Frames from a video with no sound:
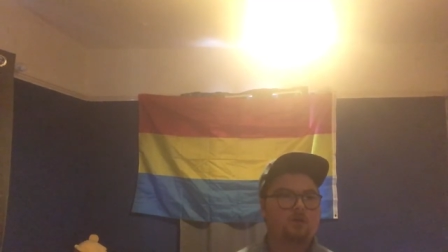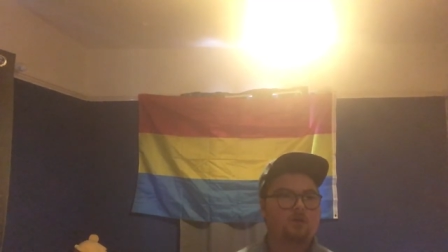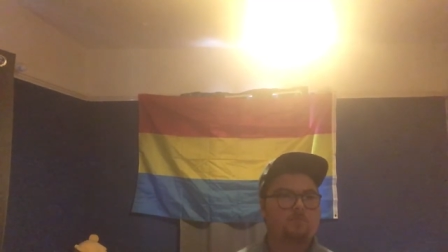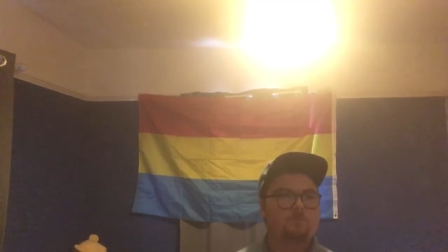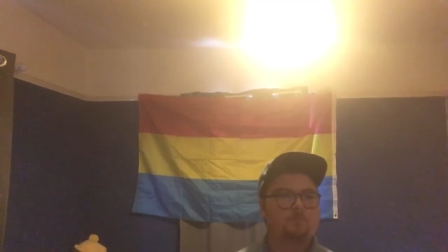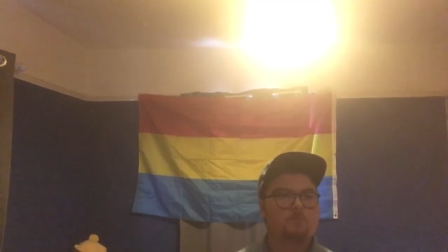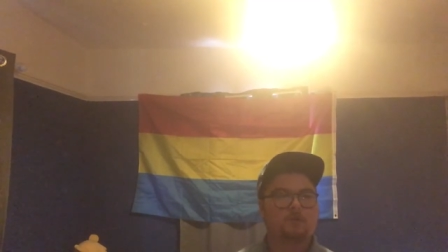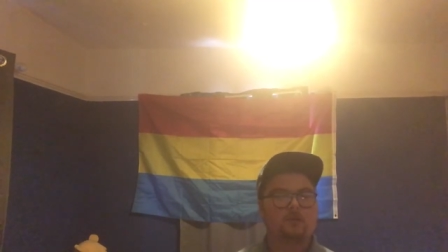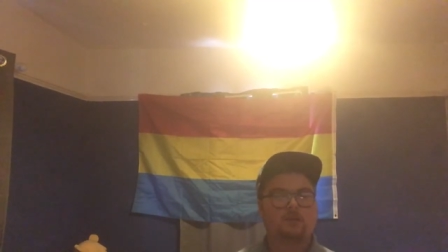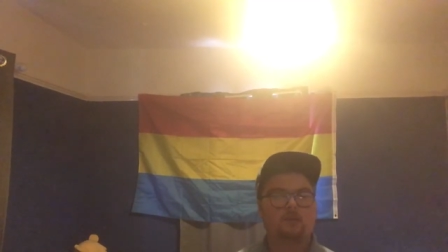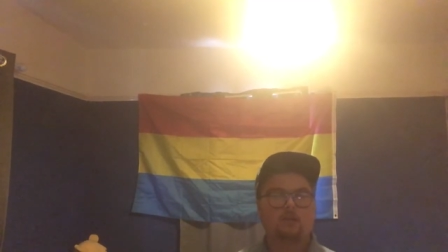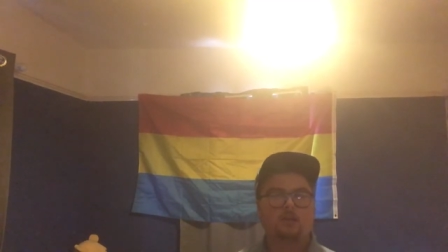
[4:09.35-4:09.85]

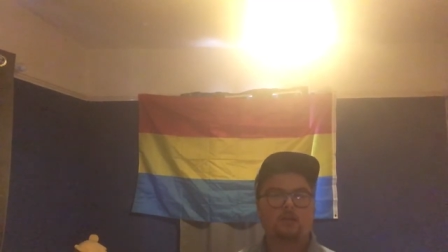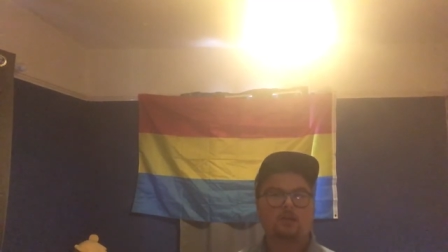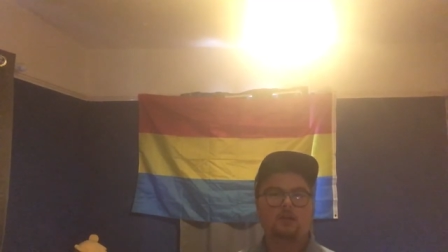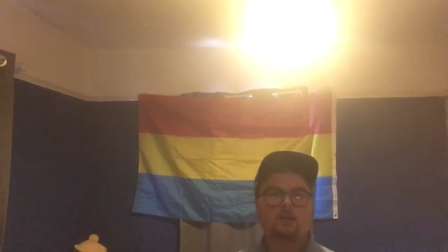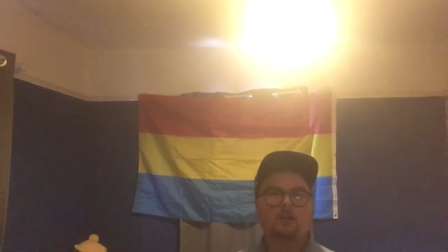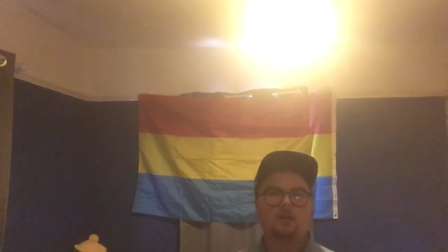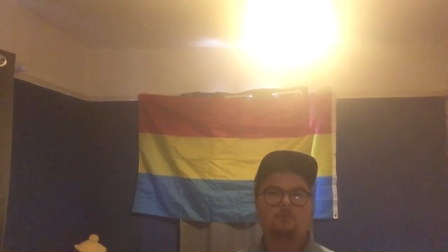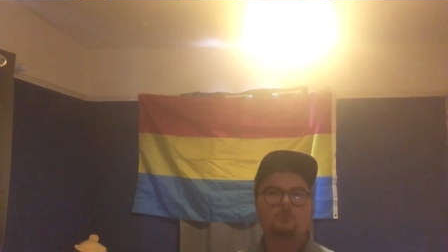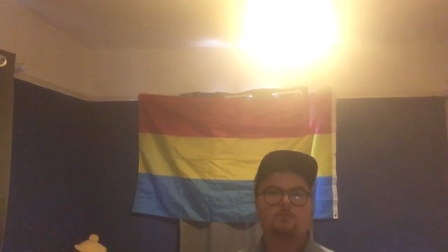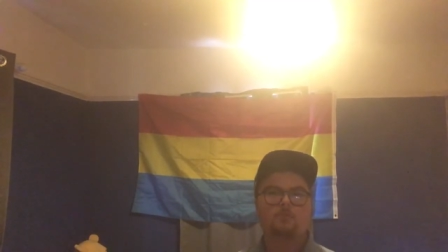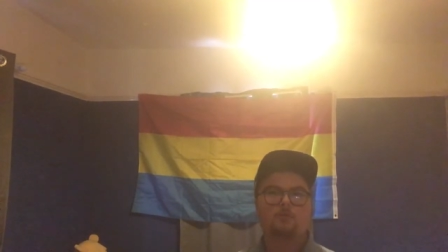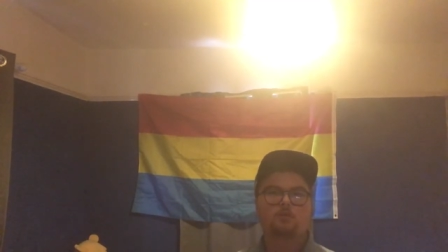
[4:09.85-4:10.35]

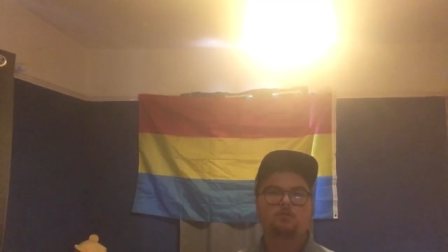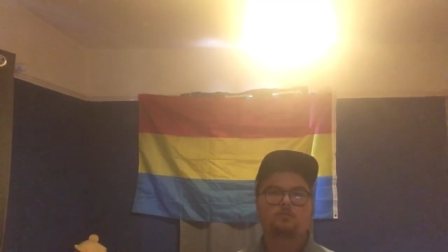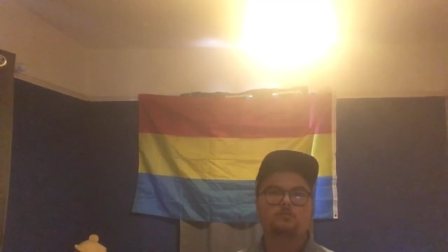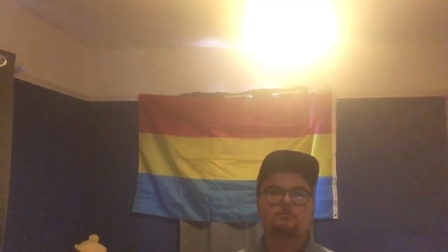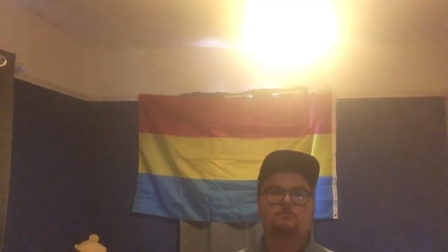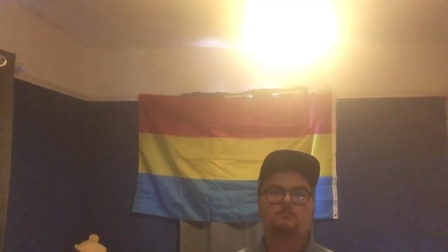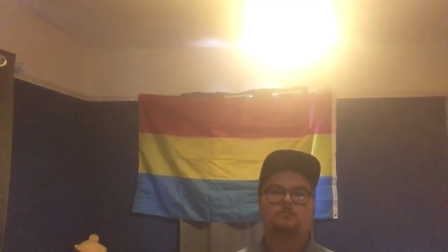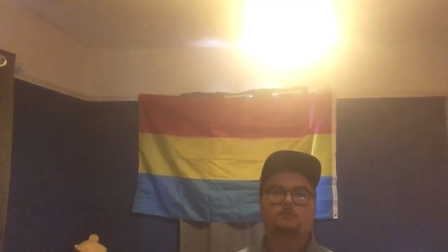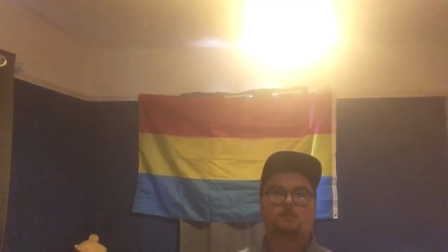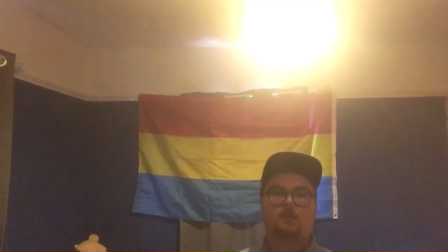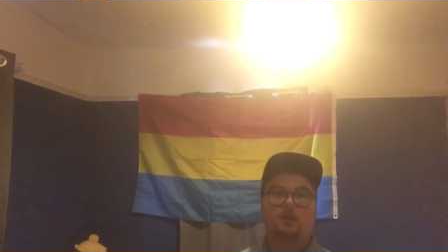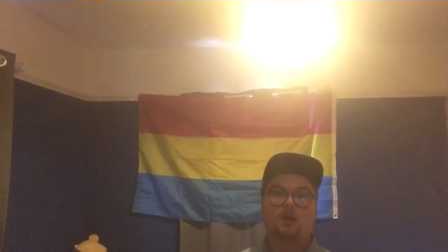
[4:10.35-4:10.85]
bikini
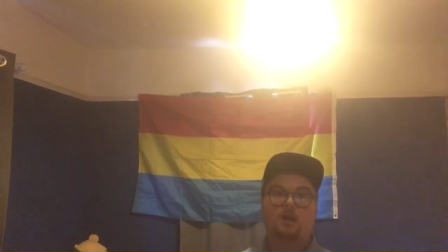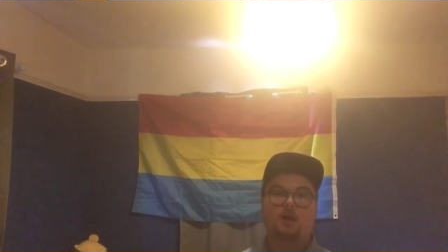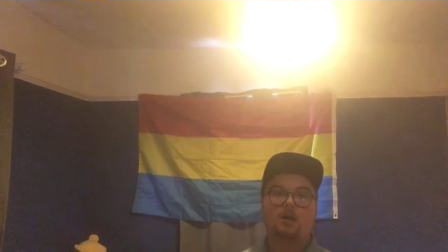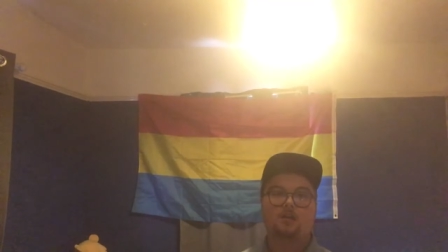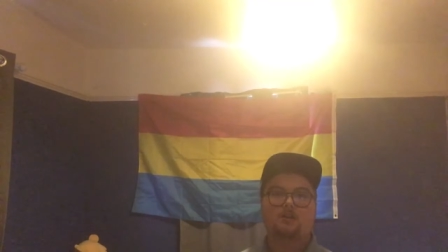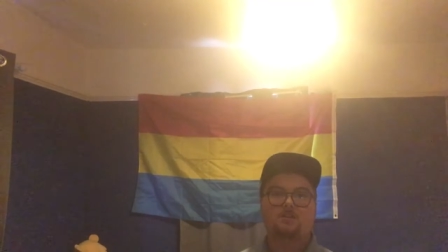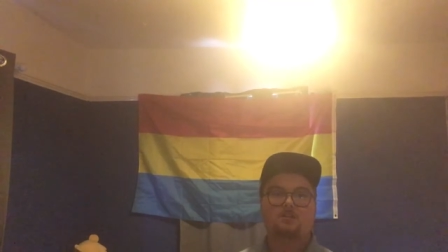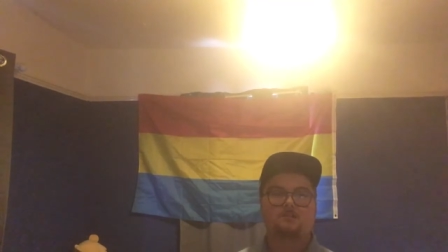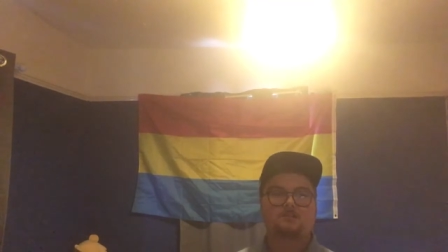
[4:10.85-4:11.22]
bottoms, lager